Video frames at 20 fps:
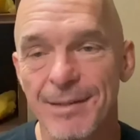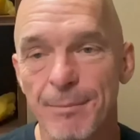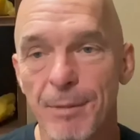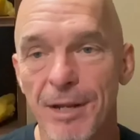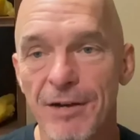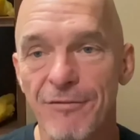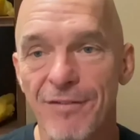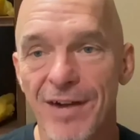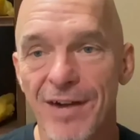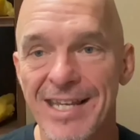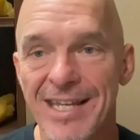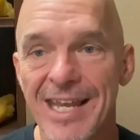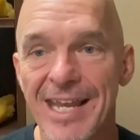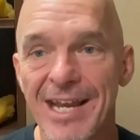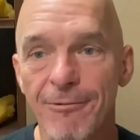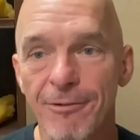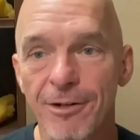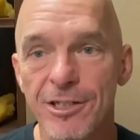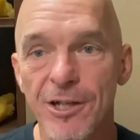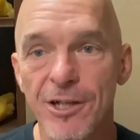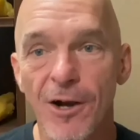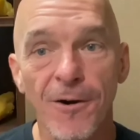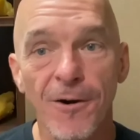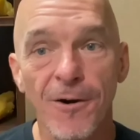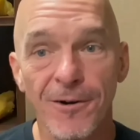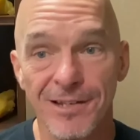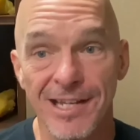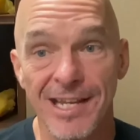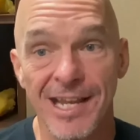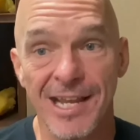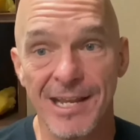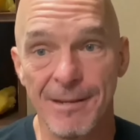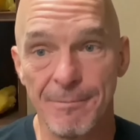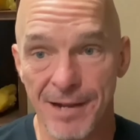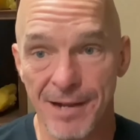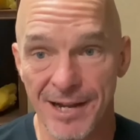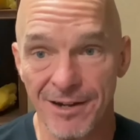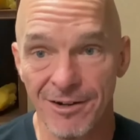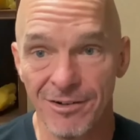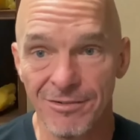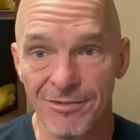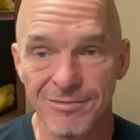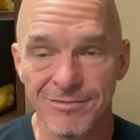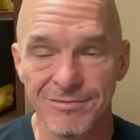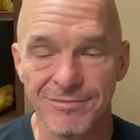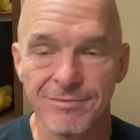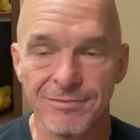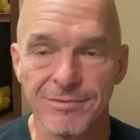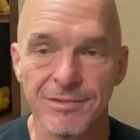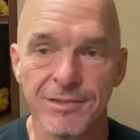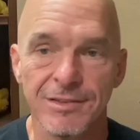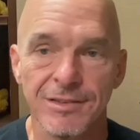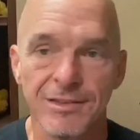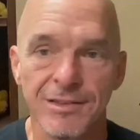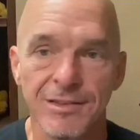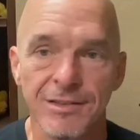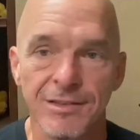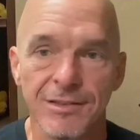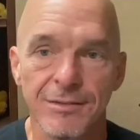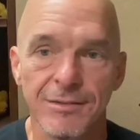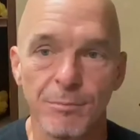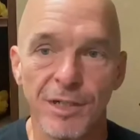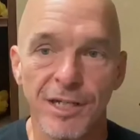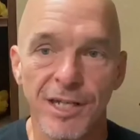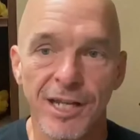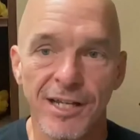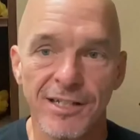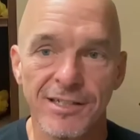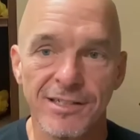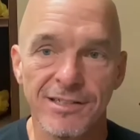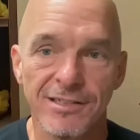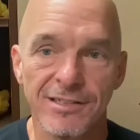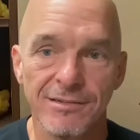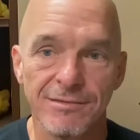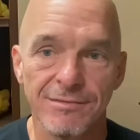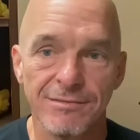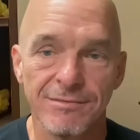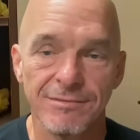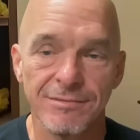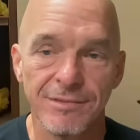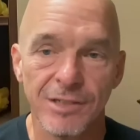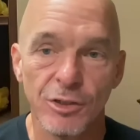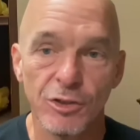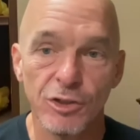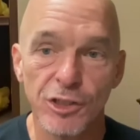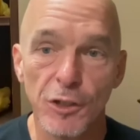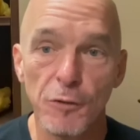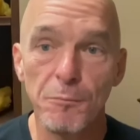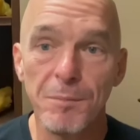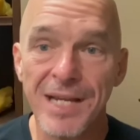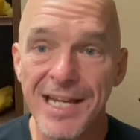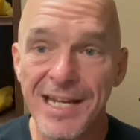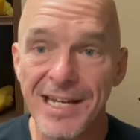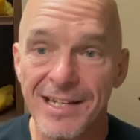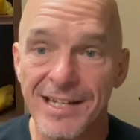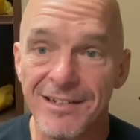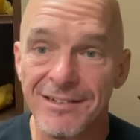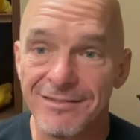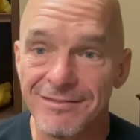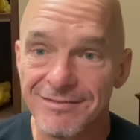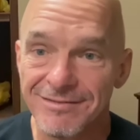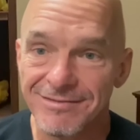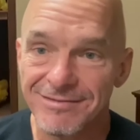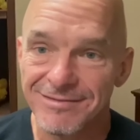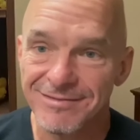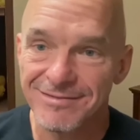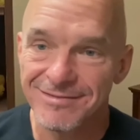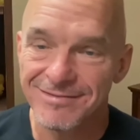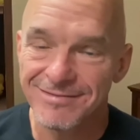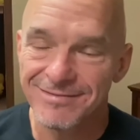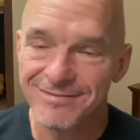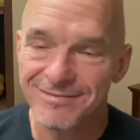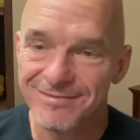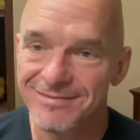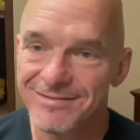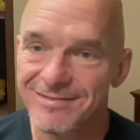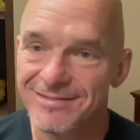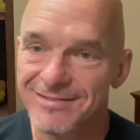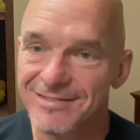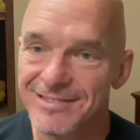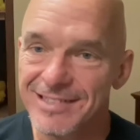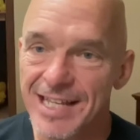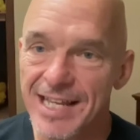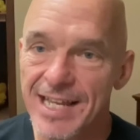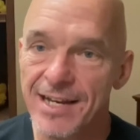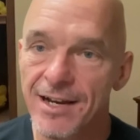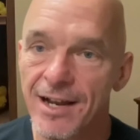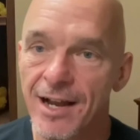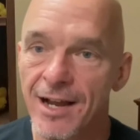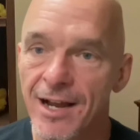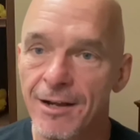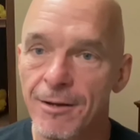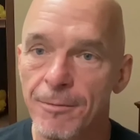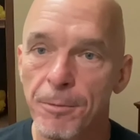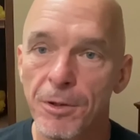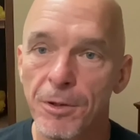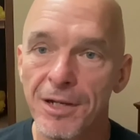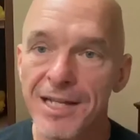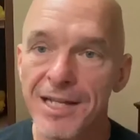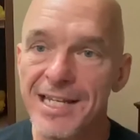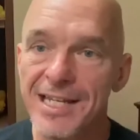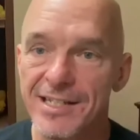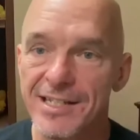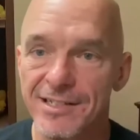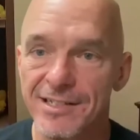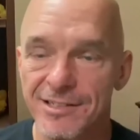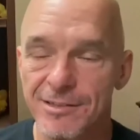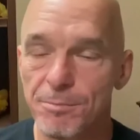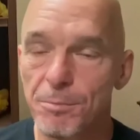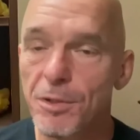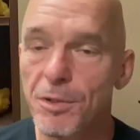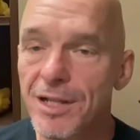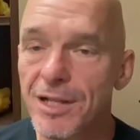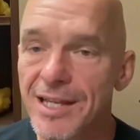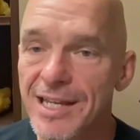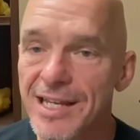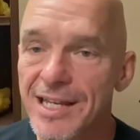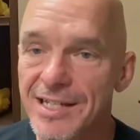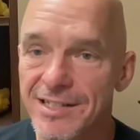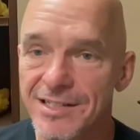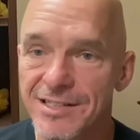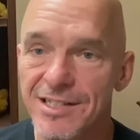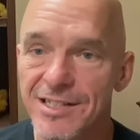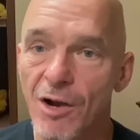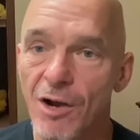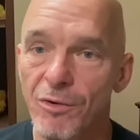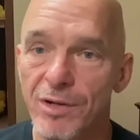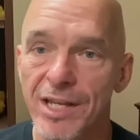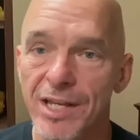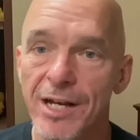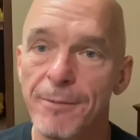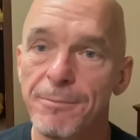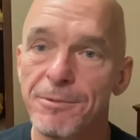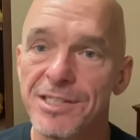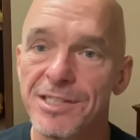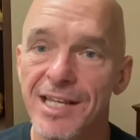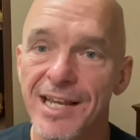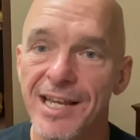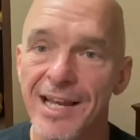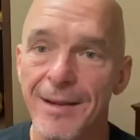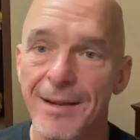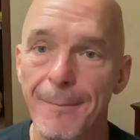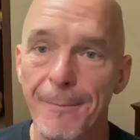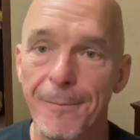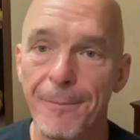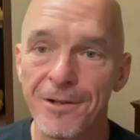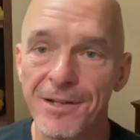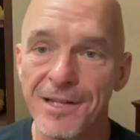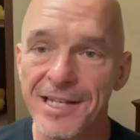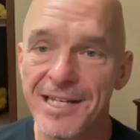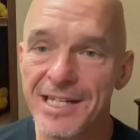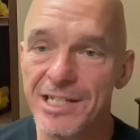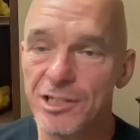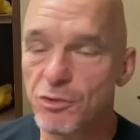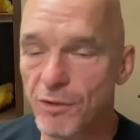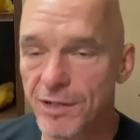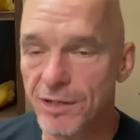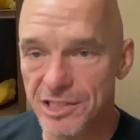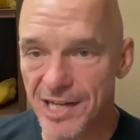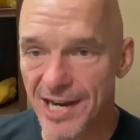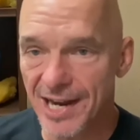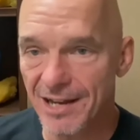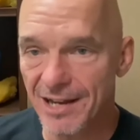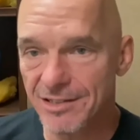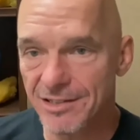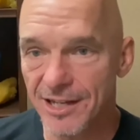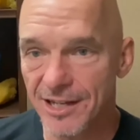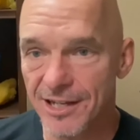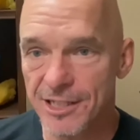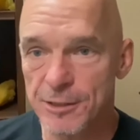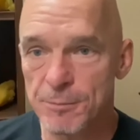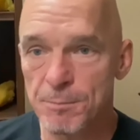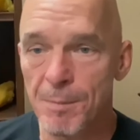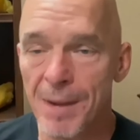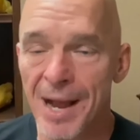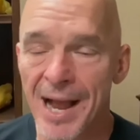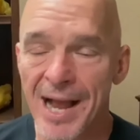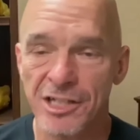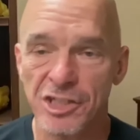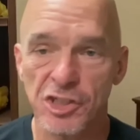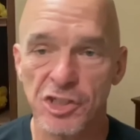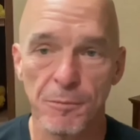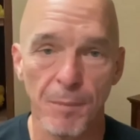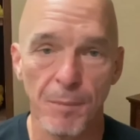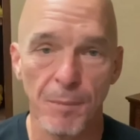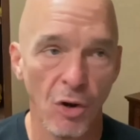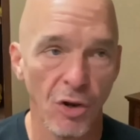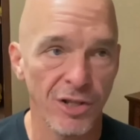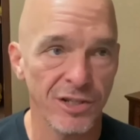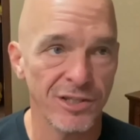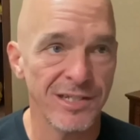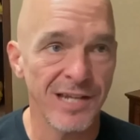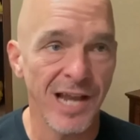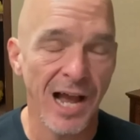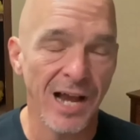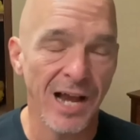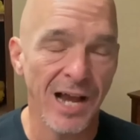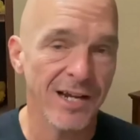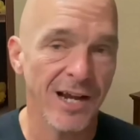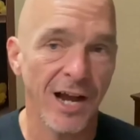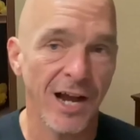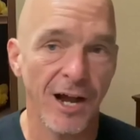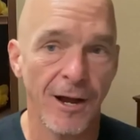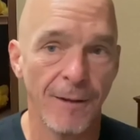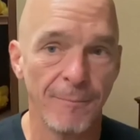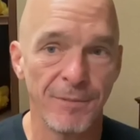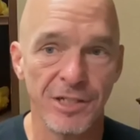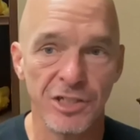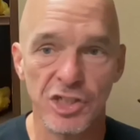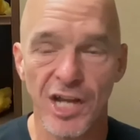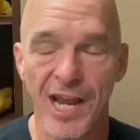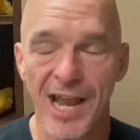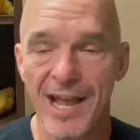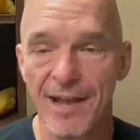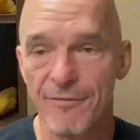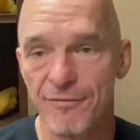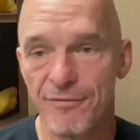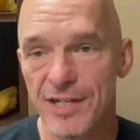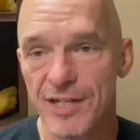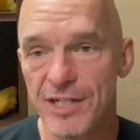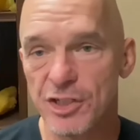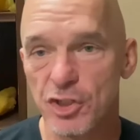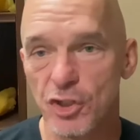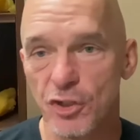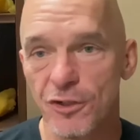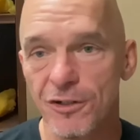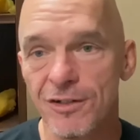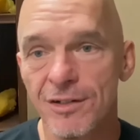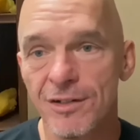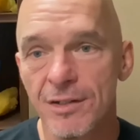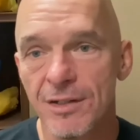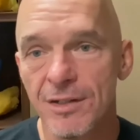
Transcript: But if I can't return the email because there's too many, then uh, please, please don't get upset. Please reach out to us, myshibboleth.com, the chat feature,